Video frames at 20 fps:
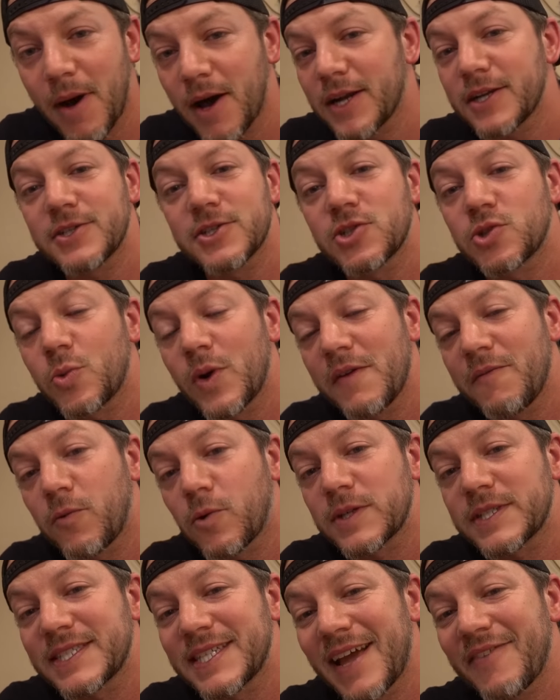monitored
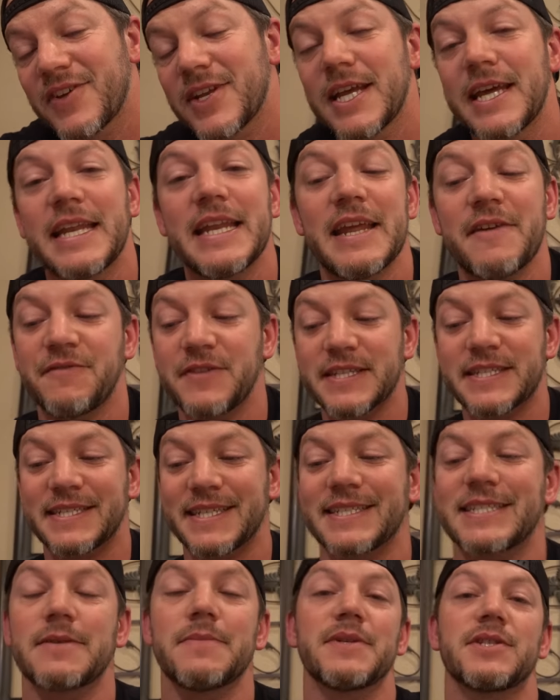24/7, and if the
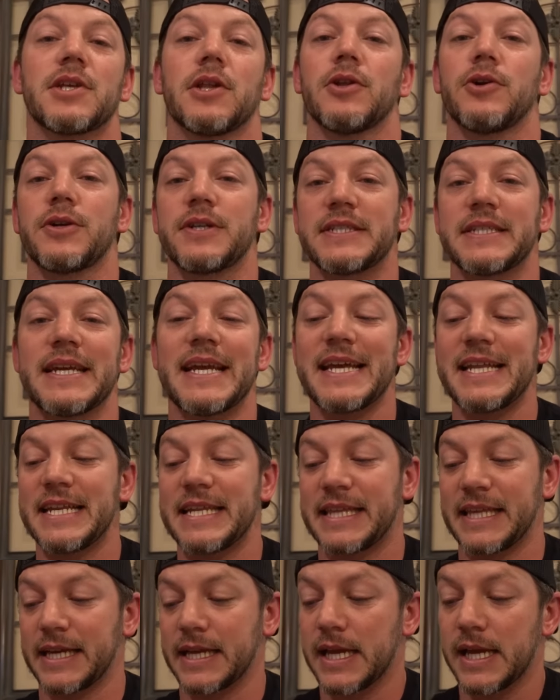system is alerted to
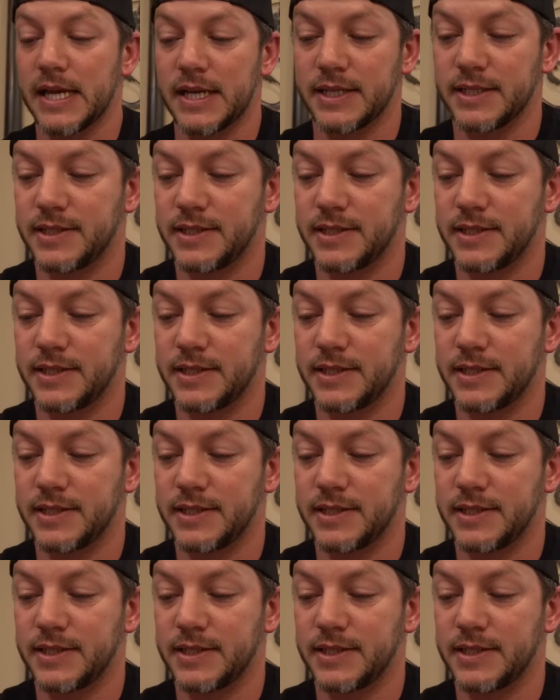anything,